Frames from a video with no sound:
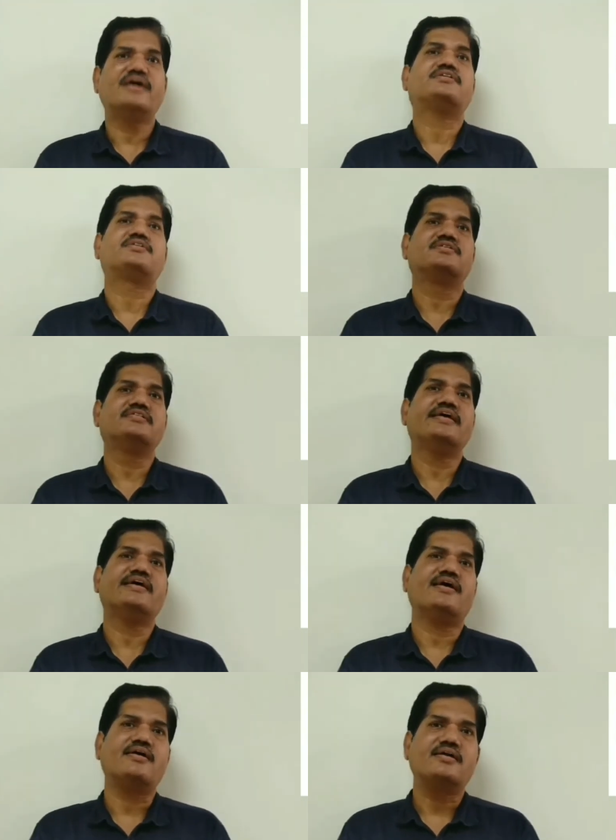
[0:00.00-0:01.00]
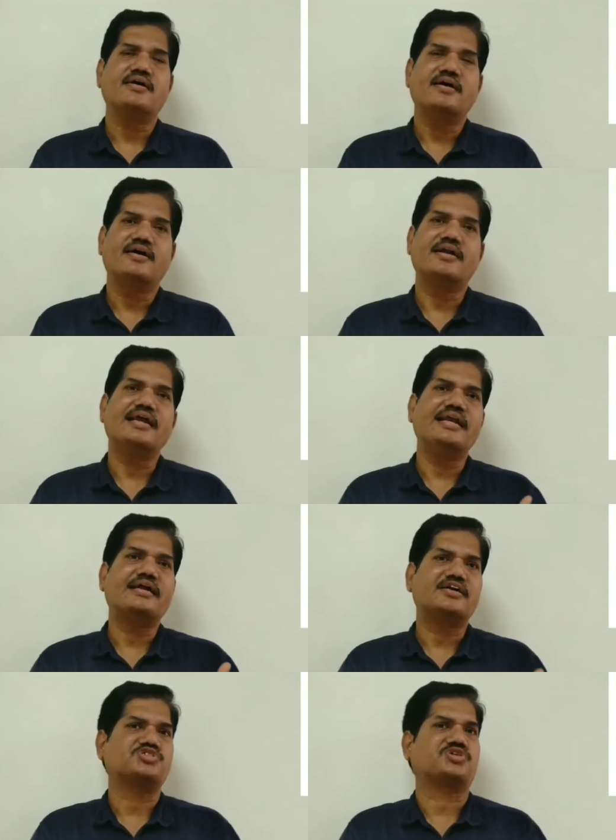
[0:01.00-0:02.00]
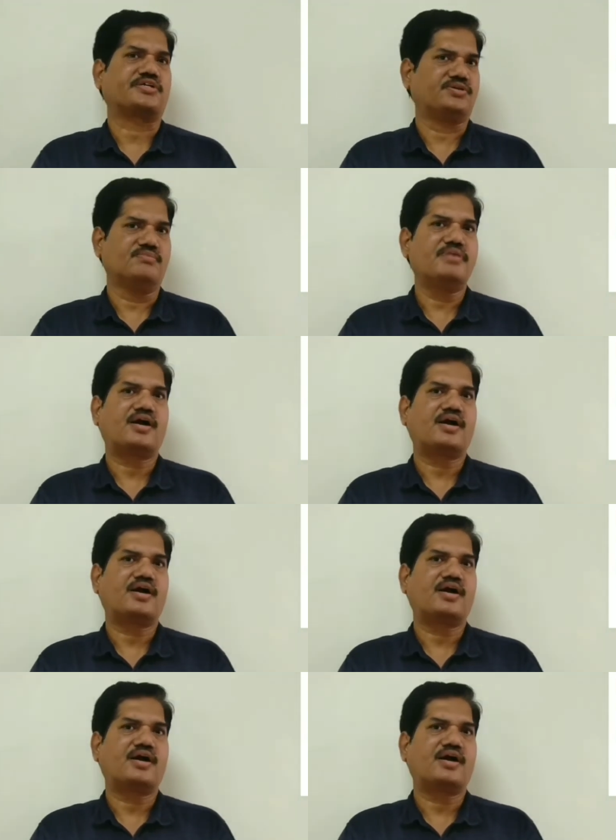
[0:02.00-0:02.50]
but they are really constructive,